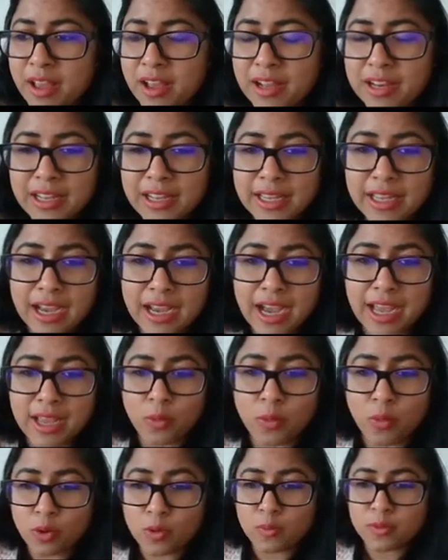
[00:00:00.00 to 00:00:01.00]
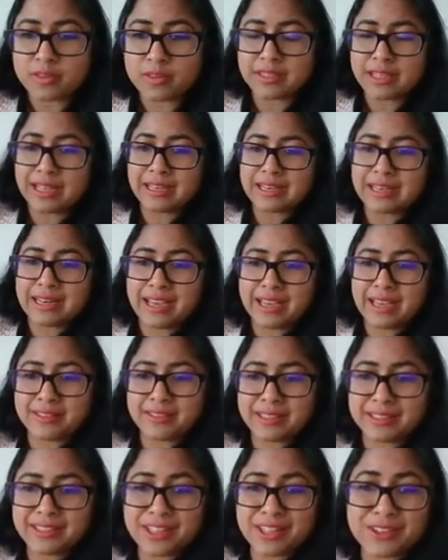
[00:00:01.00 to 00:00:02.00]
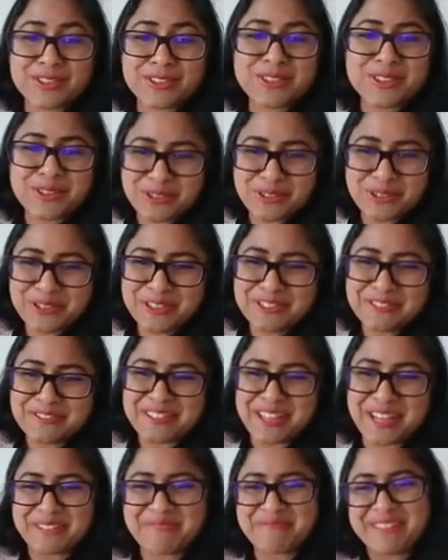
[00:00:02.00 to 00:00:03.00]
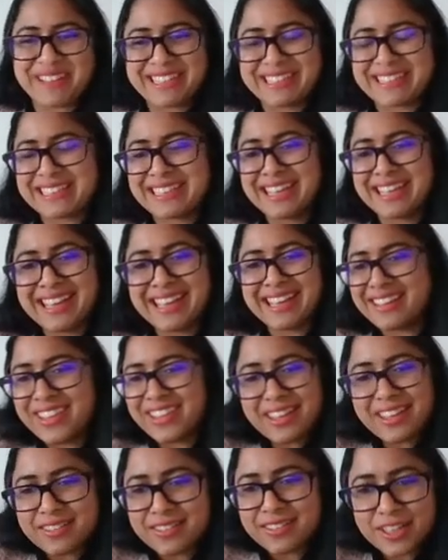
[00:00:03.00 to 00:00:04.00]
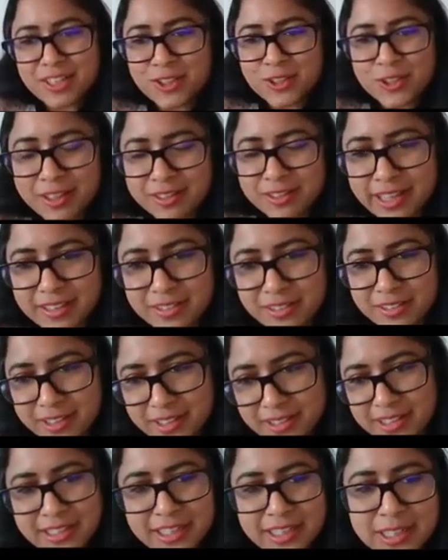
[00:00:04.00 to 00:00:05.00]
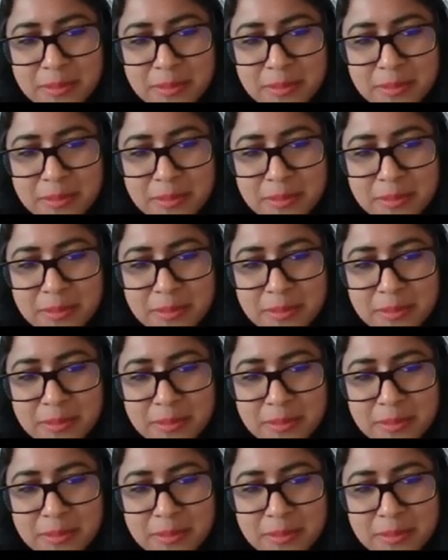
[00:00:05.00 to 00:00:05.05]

Like I always tell clients that there is no rule of thumb and there none exists and